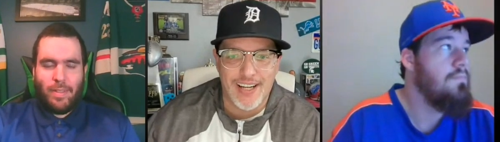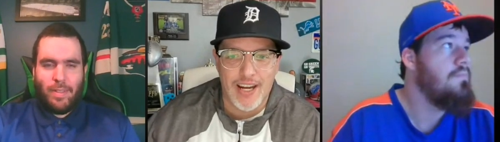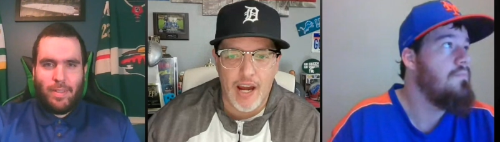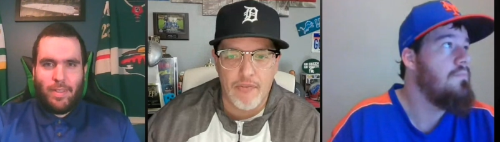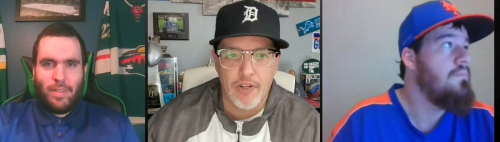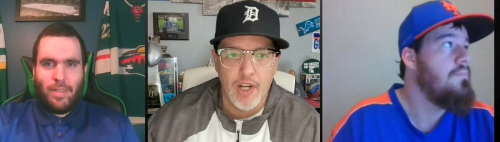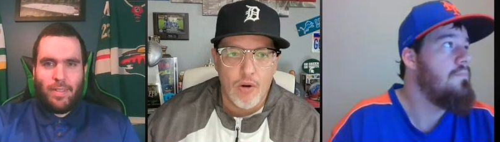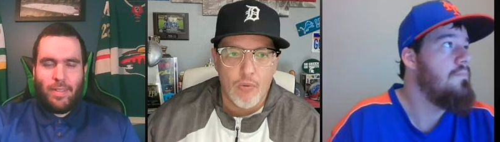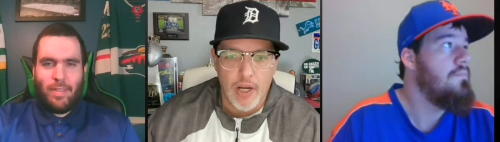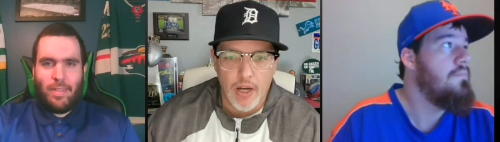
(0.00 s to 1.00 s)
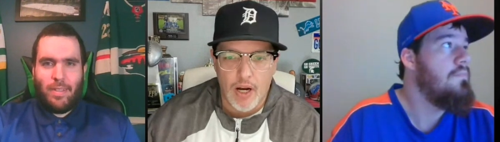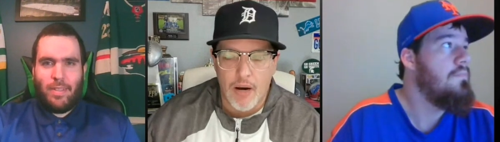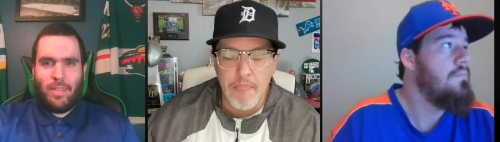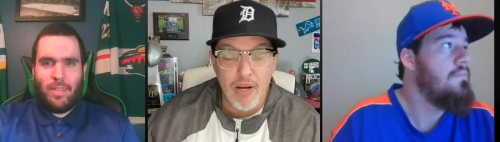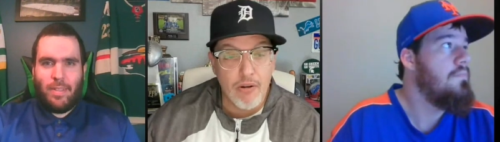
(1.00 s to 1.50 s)
Speaker 1: and a half.
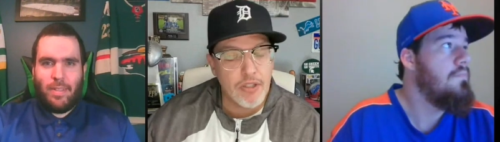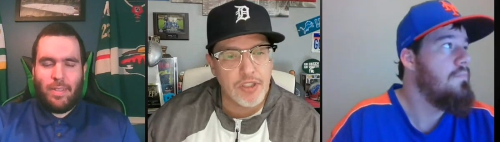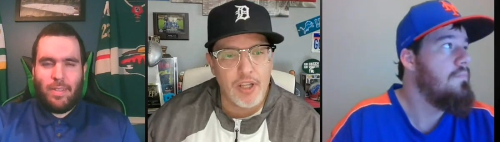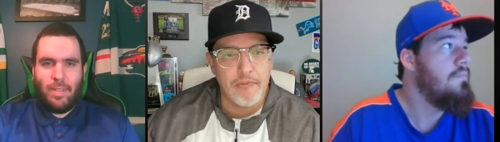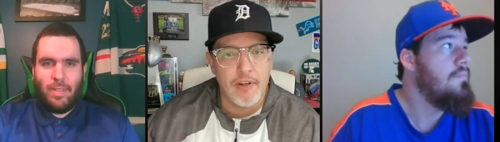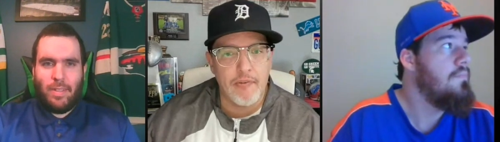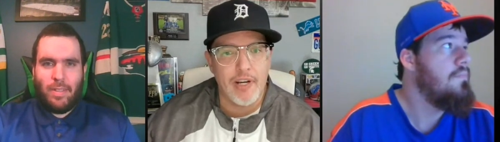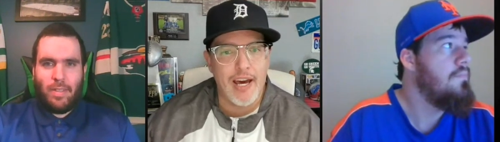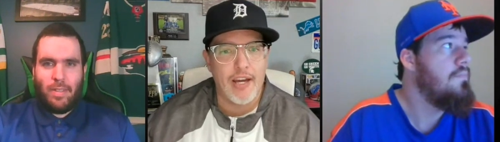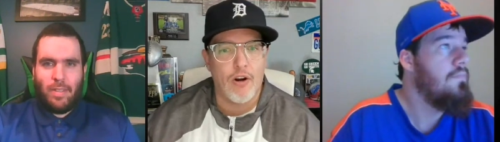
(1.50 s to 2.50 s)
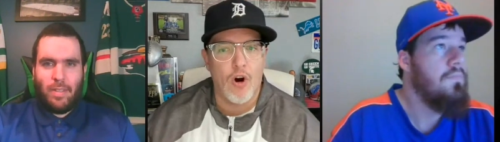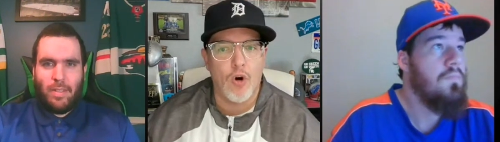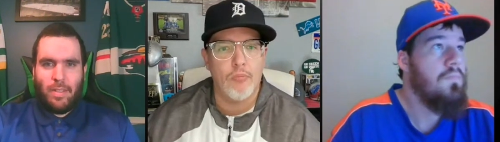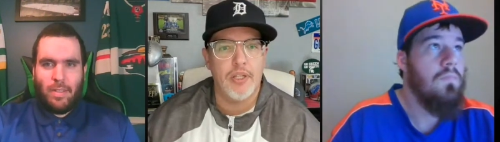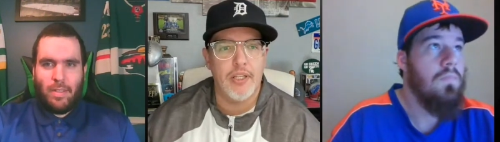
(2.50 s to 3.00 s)
Uh, Mariners slight favorite at
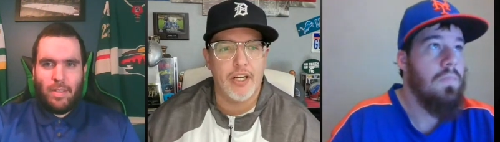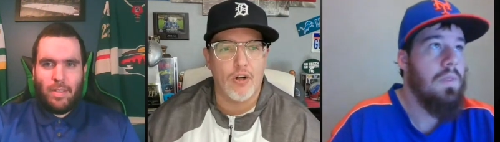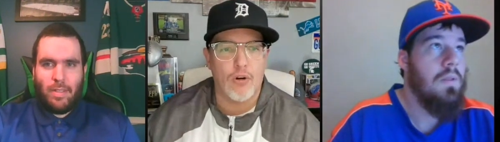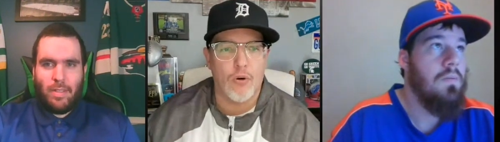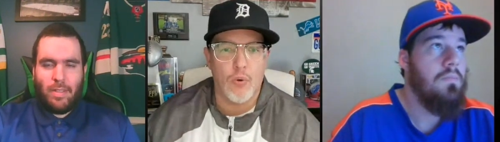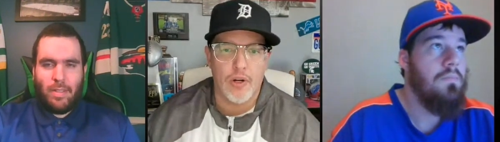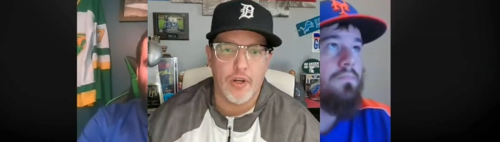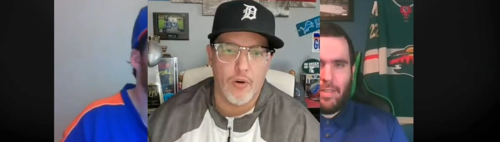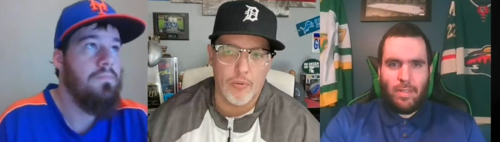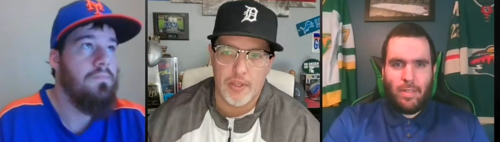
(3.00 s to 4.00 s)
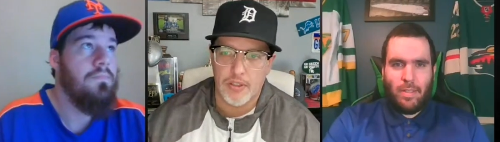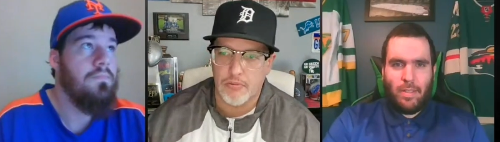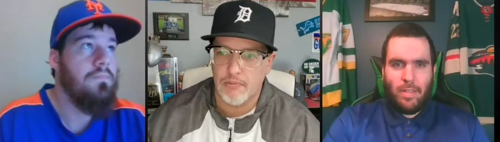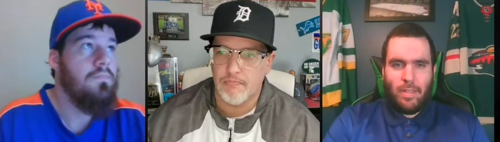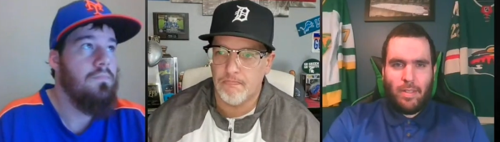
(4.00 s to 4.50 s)
home. Nick Earle, where are you going with
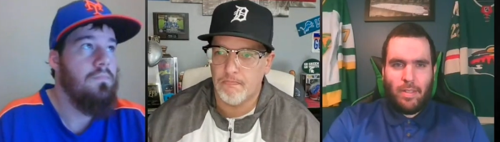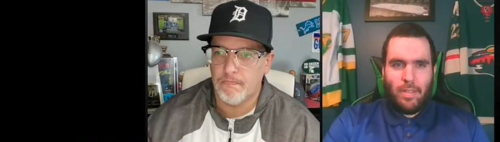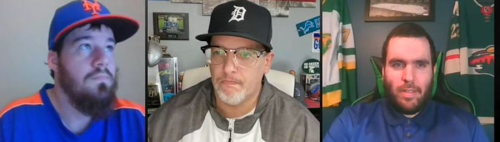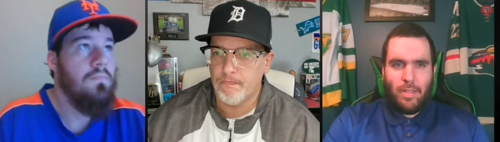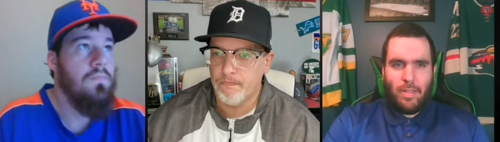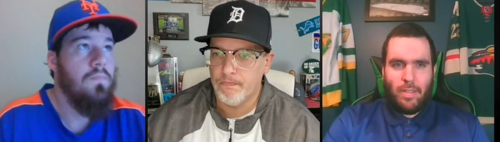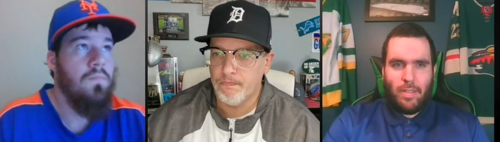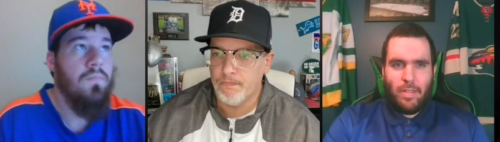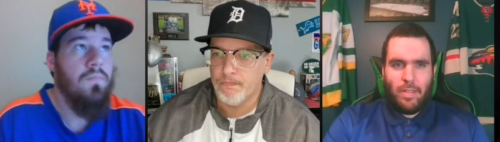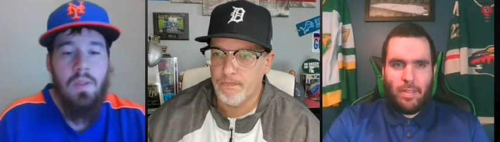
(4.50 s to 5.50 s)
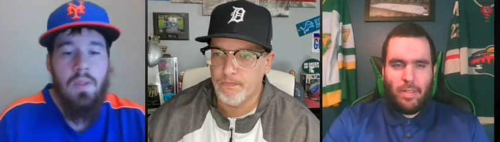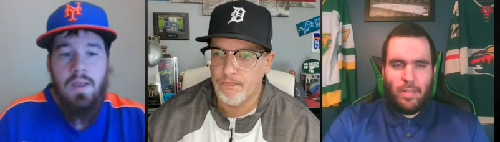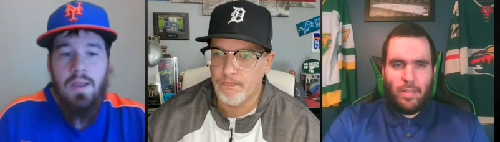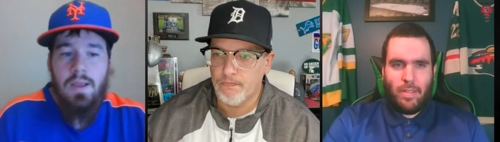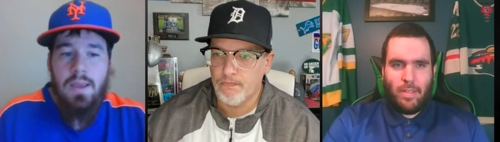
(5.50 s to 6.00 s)
this one?
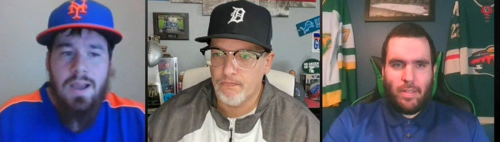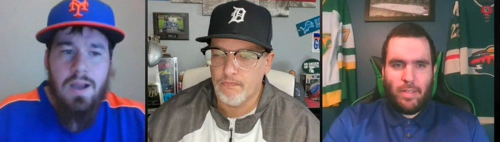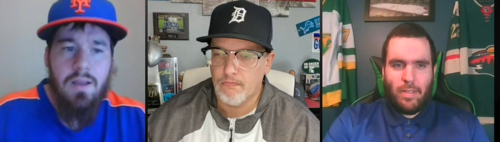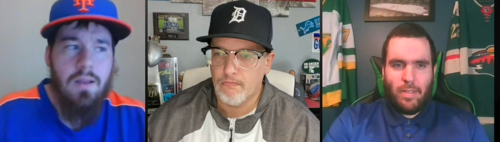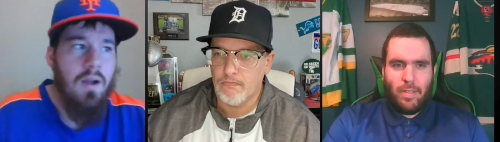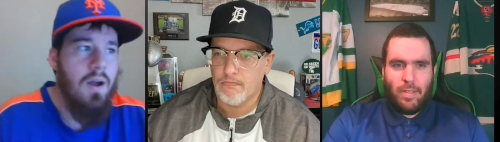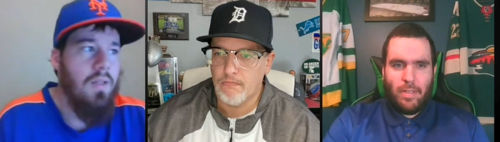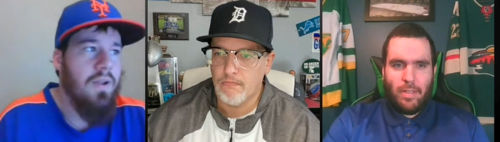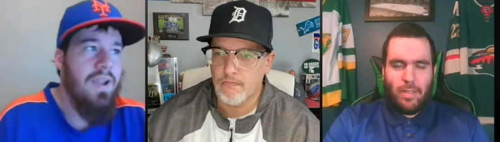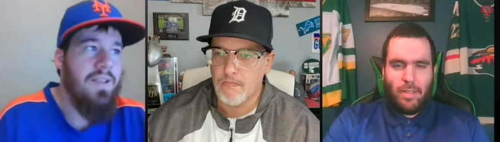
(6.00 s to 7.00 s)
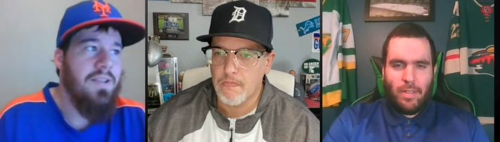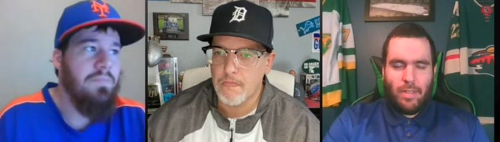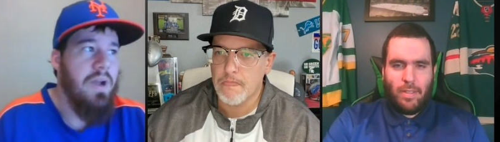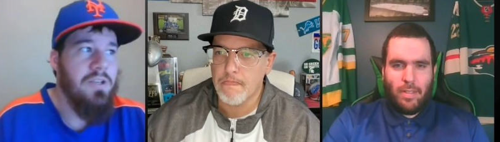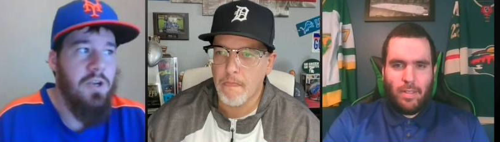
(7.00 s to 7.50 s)
Speaker 2: Yeah, uh, looking at this
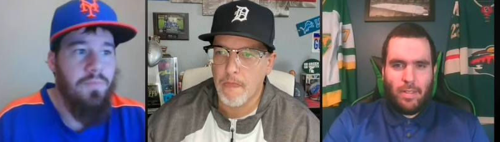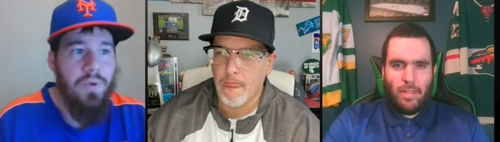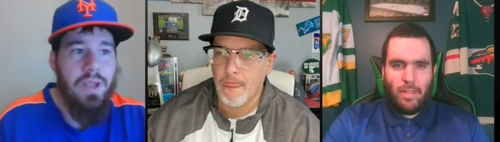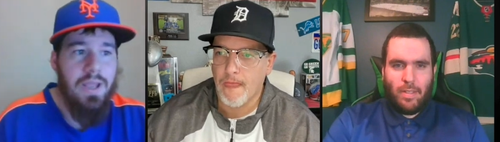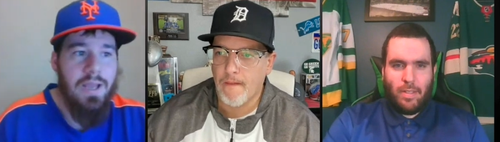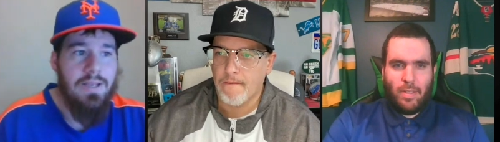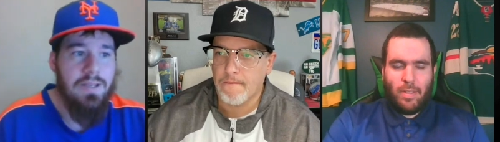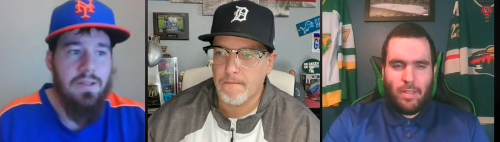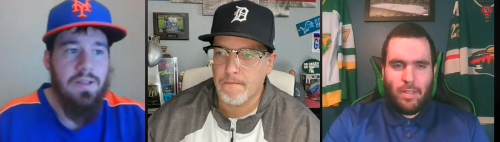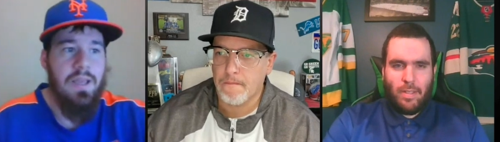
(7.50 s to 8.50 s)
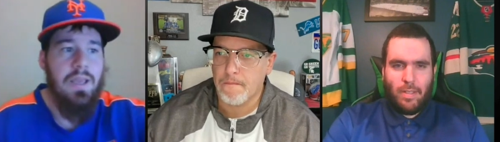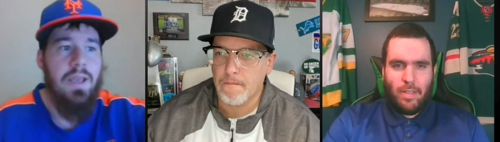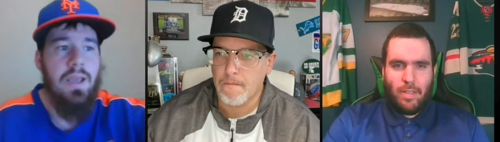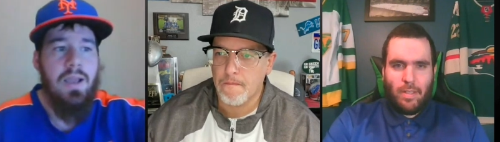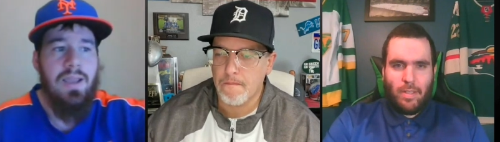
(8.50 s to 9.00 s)
matchup, we get
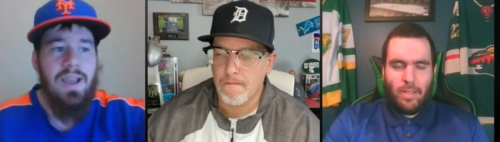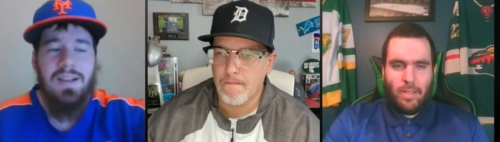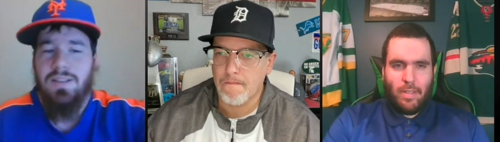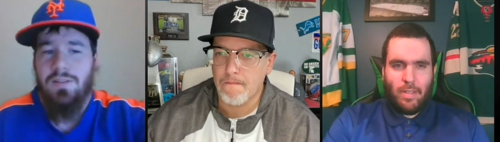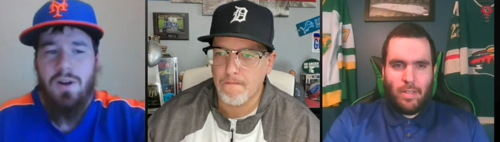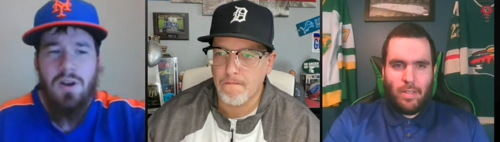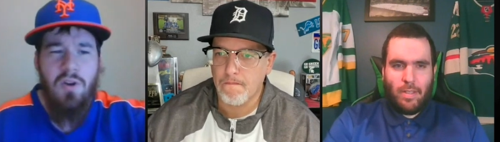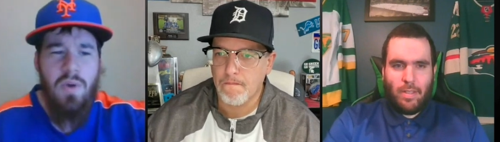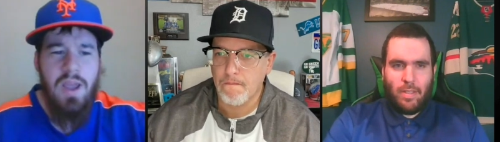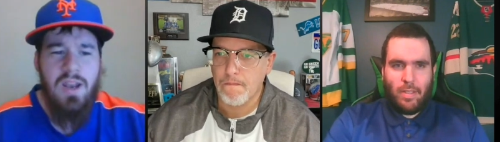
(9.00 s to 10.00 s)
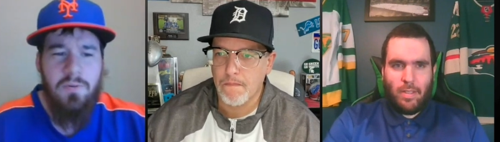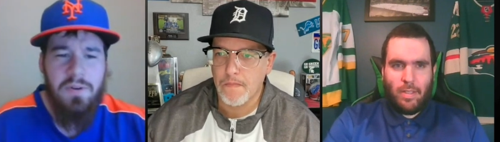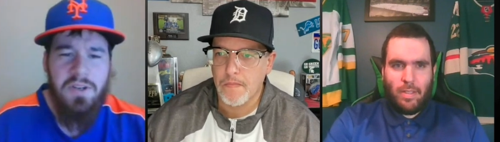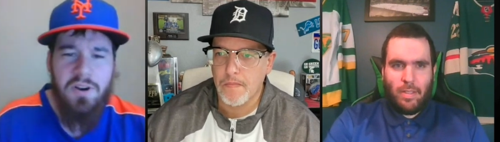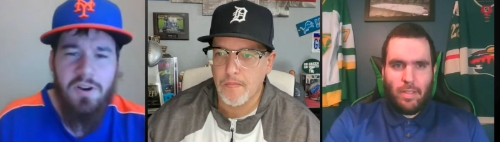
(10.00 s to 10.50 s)
the, I guess, long awaited
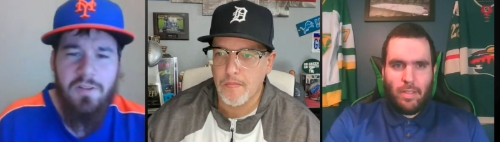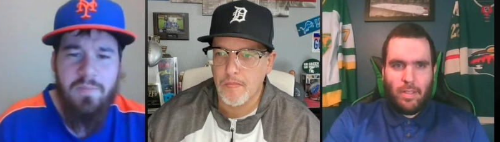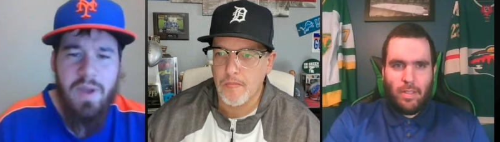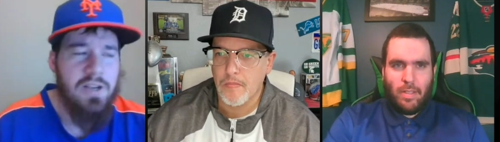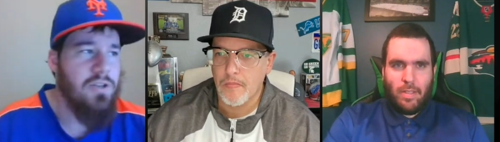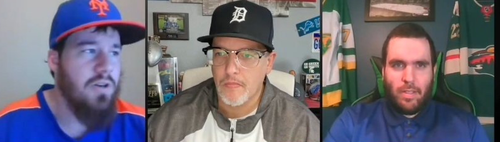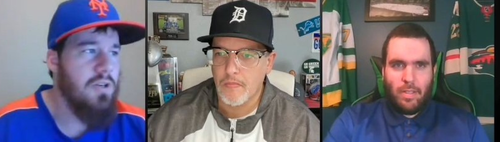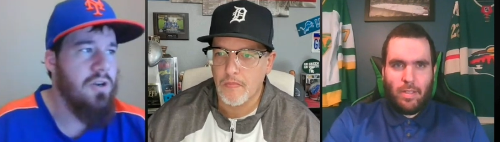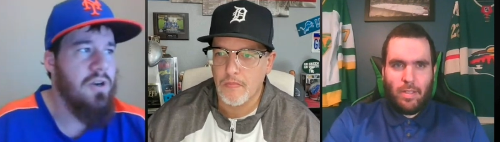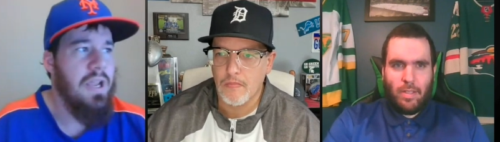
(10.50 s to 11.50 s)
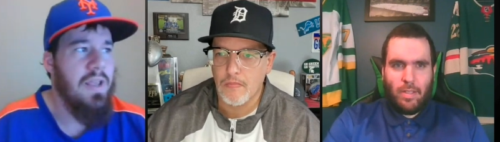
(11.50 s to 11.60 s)
return of Max Scherzer. He